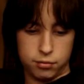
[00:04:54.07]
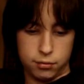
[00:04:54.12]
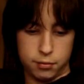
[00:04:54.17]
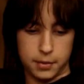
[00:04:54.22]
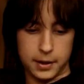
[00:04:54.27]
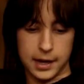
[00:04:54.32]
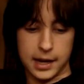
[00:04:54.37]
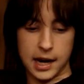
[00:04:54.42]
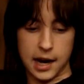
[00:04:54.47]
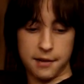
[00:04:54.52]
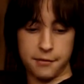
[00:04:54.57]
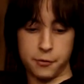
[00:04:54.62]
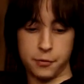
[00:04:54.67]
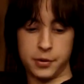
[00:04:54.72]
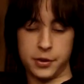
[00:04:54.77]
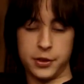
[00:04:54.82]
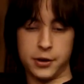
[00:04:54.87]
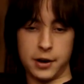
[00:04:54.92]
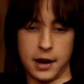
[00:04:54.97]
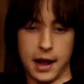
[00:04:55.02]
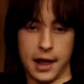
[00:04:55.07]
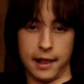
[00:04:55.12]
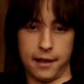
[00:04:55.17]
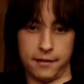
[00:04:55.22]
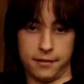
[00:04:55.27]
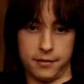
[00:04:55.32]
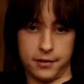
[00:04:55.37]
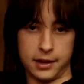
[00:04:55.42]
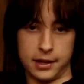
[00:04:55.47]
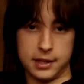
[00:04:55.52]
Be careful with your
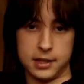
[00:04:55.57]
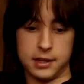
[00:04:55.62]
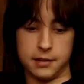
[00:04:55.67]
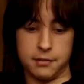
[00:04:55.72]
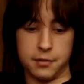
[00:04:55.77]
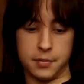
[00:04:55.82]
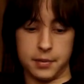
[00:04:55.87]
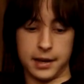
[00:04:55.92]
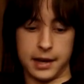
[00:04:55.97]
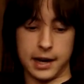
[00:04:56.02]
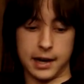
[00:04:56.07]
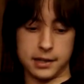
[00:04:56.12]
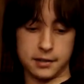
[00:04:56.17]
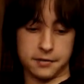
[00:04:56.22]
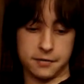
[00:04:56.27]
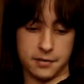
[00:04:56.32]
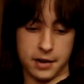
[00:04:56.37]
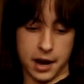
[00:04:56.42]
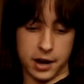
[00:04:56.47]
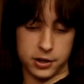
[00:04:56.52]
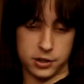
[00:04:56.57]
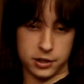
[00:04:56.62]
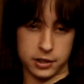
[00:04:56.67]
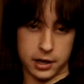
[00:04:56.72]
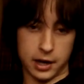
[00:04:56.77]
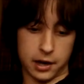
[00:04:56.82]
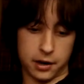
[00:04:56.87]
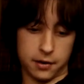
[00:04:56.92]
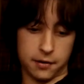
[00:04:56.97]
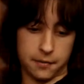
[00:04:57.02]
elephants. If you're playing as a faction like